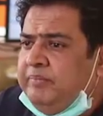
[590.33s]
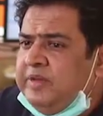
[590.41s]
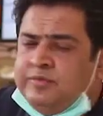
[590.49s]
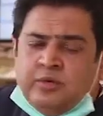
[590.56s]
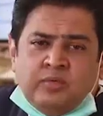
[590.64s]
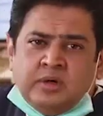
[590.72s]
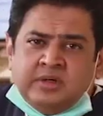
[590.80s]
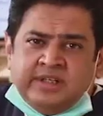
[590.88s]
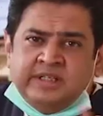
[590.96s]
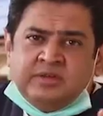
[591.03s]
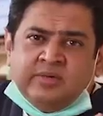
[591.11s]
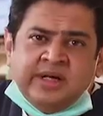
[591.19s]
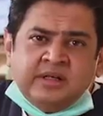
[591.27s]
If you want
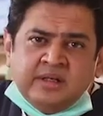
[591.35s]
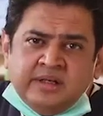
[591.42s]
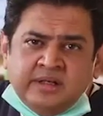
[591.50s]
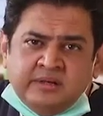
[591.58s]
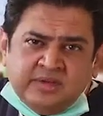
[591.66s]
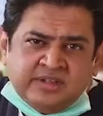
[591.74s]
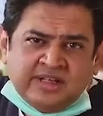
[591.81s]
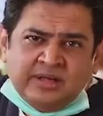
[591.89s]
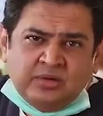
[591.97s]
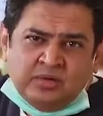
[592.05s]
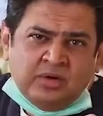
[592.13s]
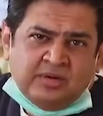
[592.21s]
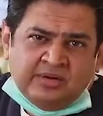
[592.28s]
teeth whitening, which I
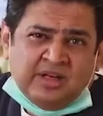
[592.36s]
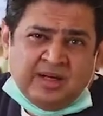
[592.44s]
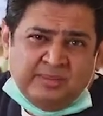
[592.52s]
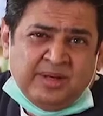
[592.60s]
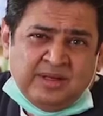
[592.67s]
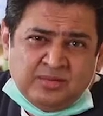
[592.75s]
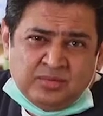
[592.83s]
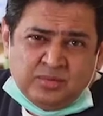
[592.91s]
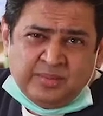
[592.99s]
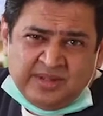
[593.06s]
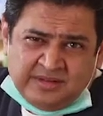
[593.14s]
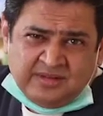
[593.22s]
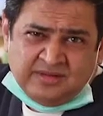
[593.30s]
do not recommend to
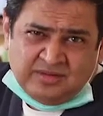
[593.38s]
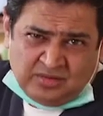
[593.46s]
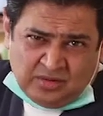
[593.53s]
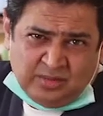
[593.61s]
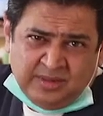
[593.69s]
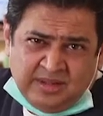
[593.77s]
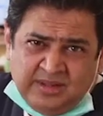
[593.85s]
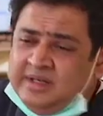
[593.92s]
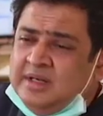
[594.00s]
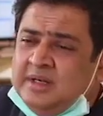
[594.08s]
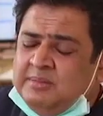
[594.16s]
patients normally,